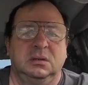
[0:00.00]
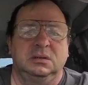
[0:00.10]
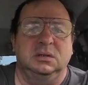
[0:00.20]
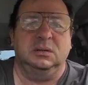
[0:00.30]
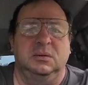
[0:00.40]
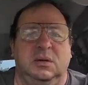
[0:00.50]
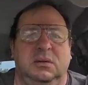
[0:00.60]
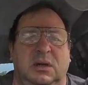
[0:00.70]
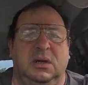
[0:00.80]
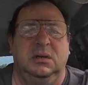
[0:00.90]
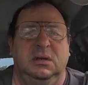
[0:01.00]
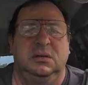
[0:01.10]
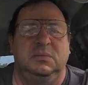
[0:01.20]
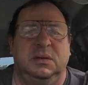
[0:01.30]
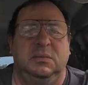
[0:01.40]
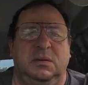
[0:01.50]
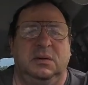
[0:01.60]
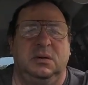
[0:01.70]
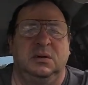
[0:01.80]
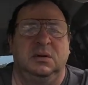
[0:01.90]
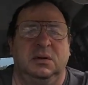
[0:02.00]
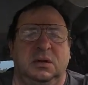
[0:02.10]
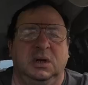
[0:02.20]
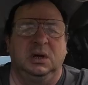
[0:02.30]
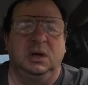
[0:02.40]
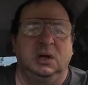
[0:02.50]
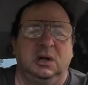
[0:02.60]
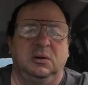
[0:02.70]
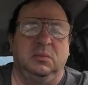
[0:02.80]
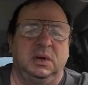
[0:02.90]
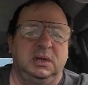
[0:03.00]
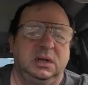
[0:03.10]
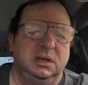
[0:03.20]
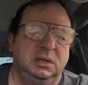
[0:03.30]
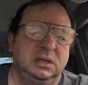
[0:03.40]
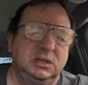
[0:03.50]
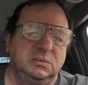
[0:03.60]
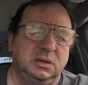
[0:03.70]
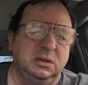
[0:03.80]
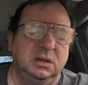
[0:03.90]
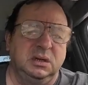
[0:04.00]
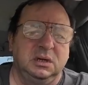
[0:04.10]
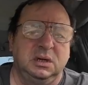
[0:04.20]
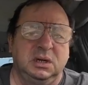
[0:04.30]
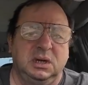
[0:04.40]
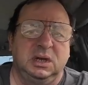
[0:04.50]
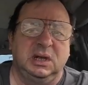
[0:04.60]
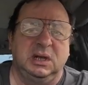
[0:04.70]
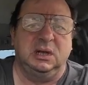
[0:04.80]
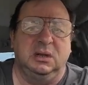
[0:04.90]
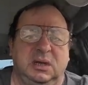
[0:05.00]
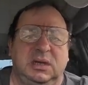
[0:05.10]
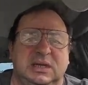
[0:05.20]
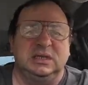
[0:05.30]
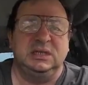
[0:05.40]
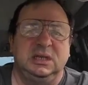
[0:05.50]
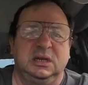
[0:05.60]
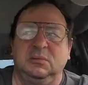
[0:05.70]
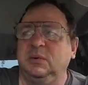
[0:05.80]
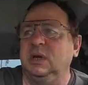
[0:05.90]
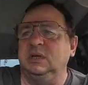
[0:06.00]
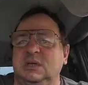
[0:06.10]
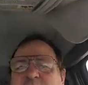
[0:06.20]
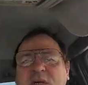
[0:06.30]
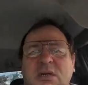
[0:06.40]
somehow like this maybe. But this one, it has a sticky base.